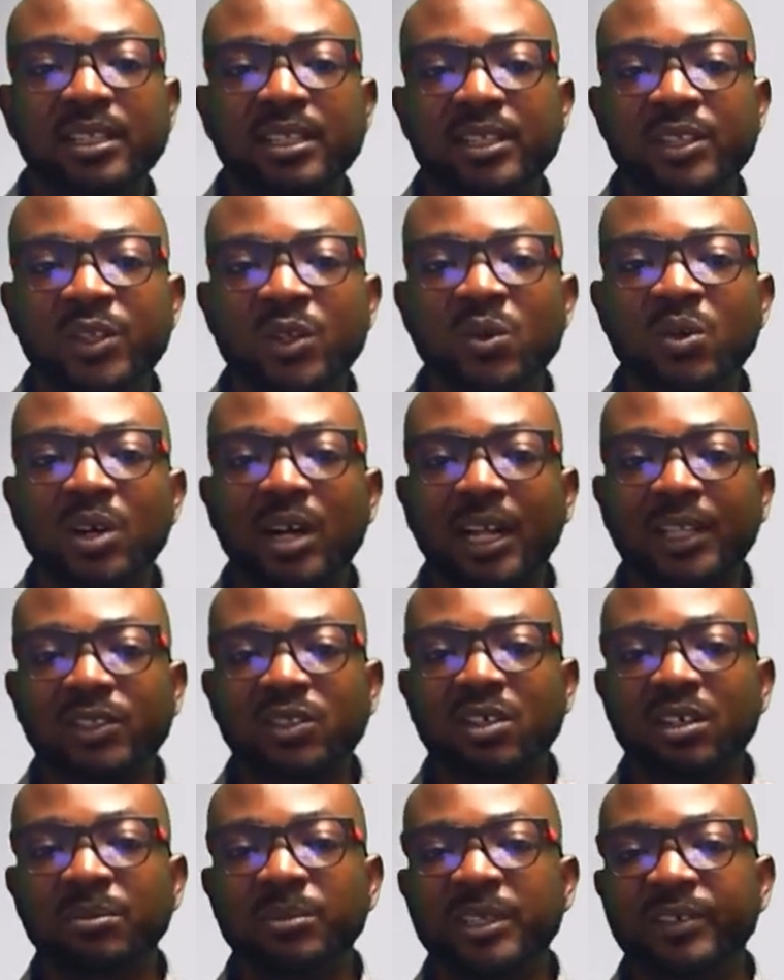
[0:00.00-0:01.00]
New
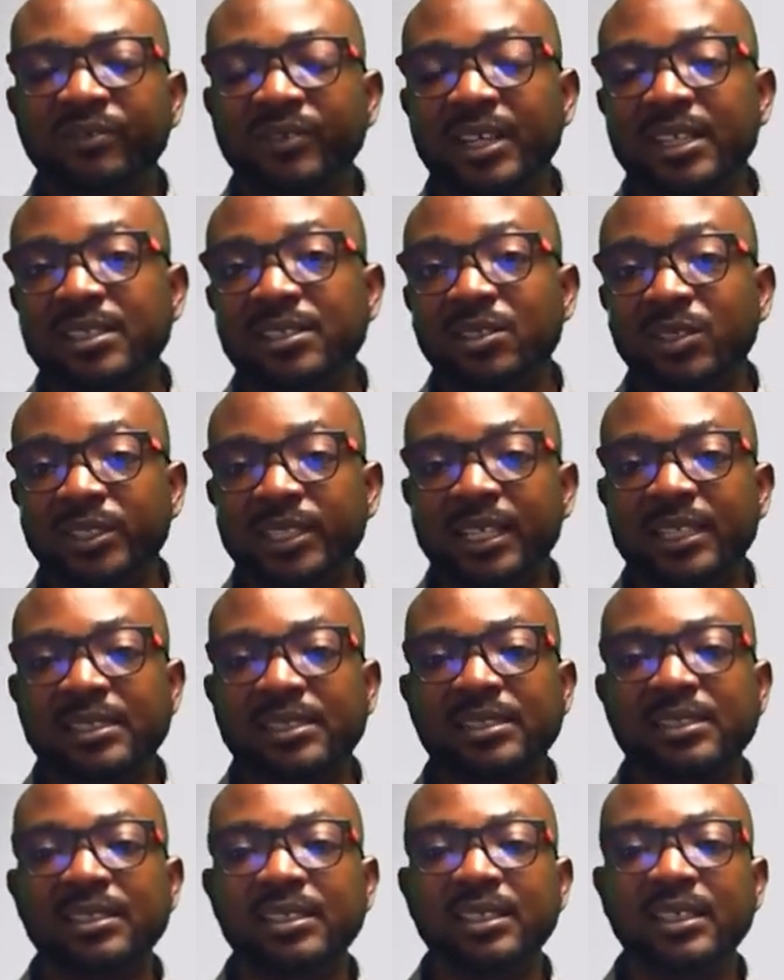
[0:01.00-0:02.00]
outcome events such
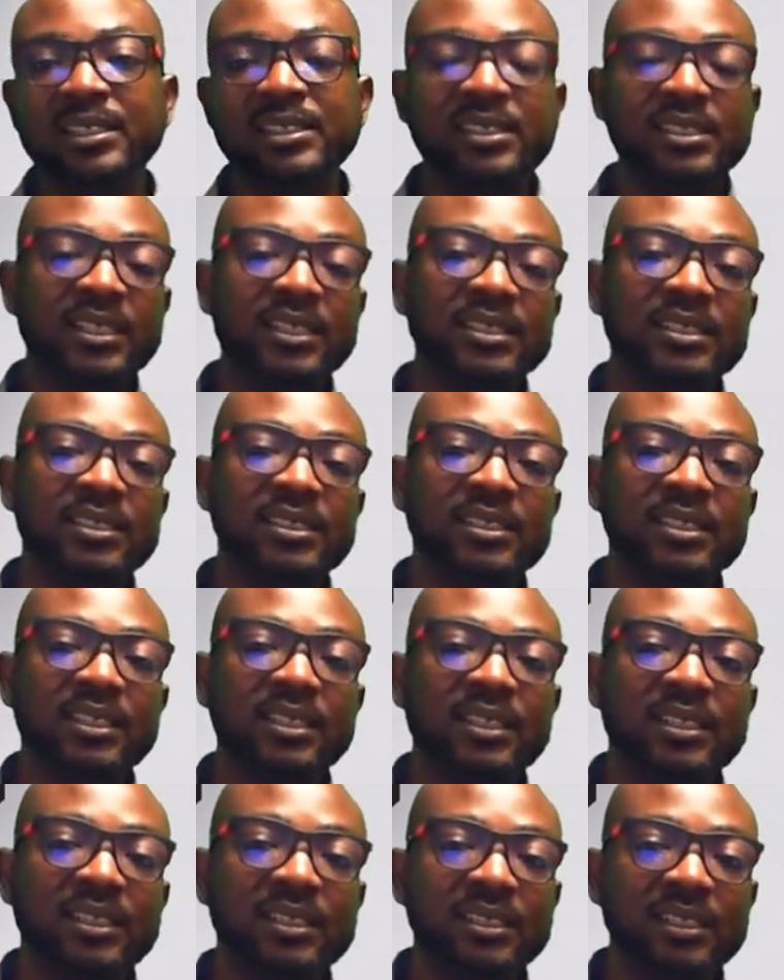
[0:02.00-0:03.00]
as incidents,
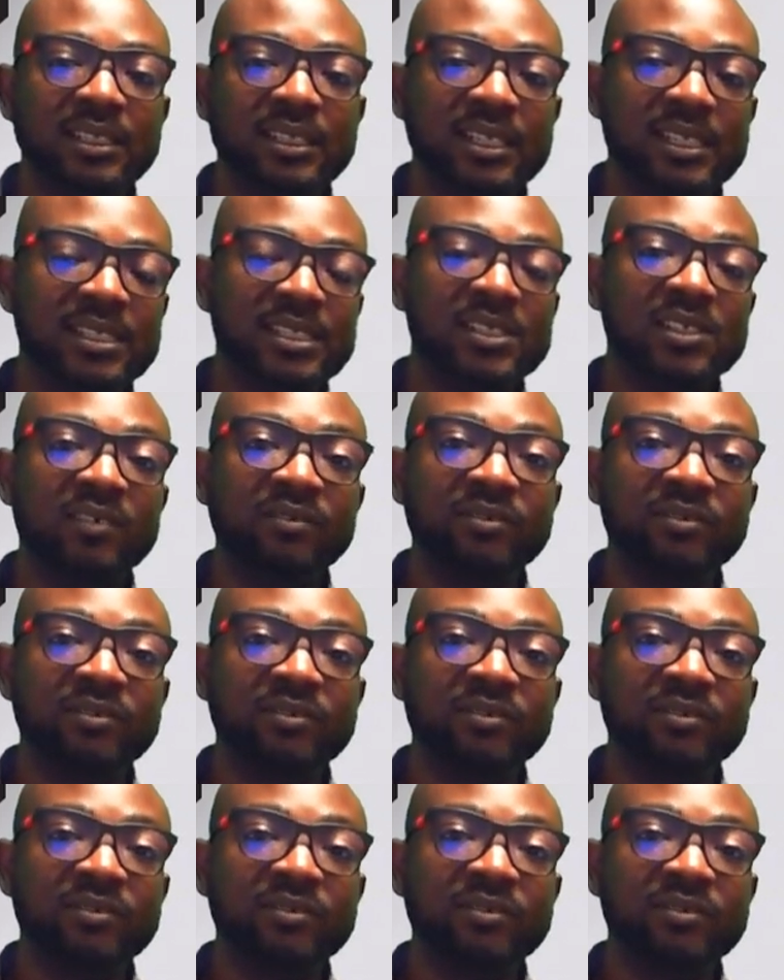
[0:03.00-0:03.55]
cases of